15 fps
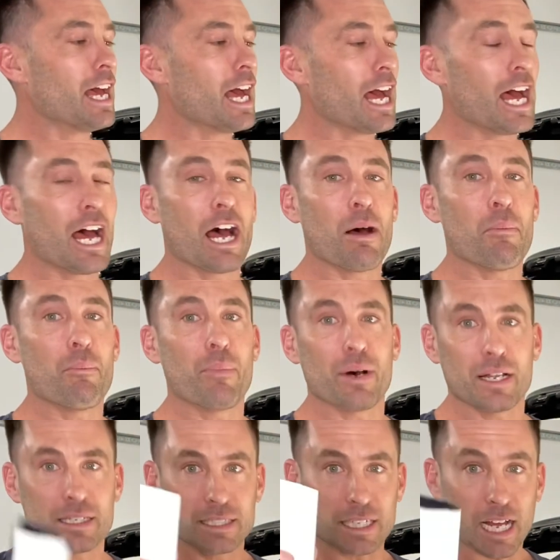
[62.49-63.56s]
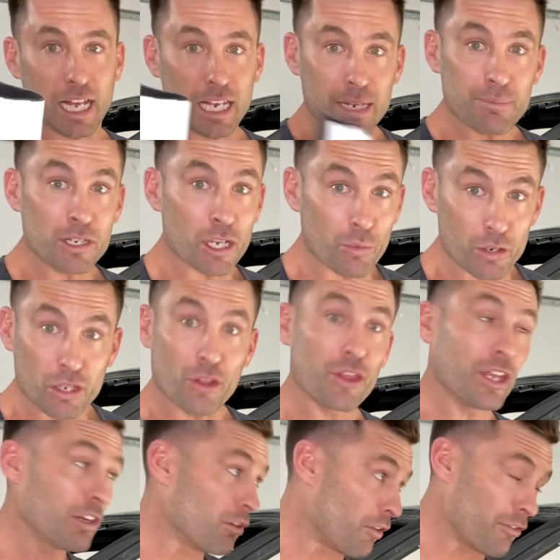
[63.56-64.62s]
Um, but uh, let me know what you
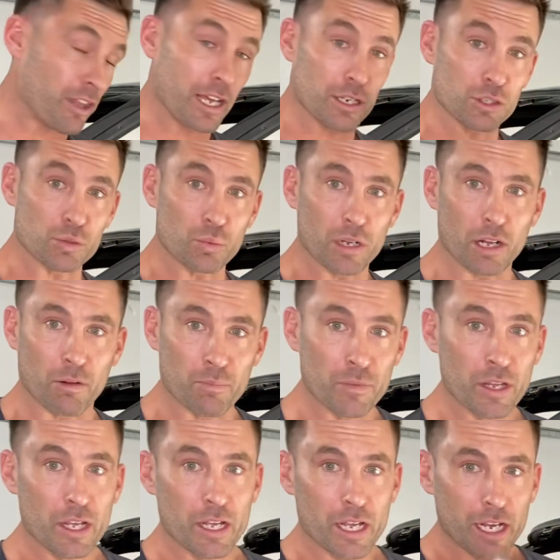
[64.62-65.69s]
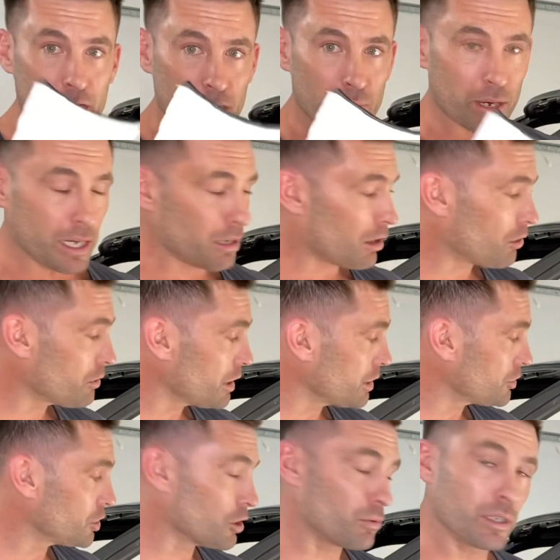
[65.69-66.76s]
think on that as well. Anyway, I'll
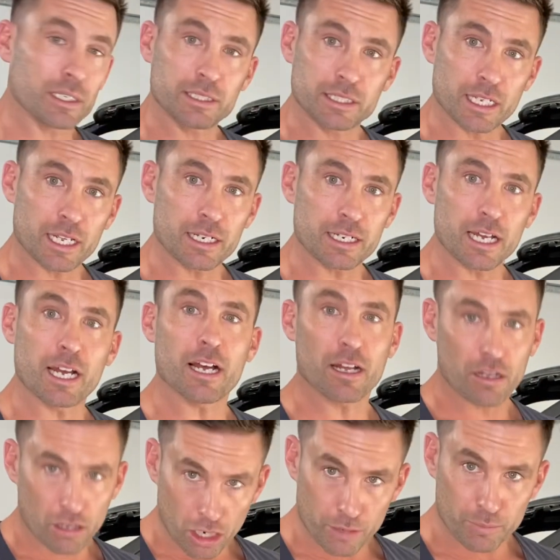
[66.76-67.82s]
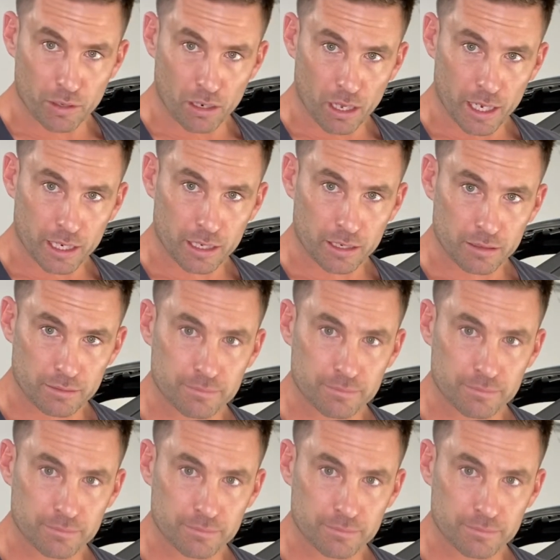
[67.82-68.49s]
get to it and uh, hope you like.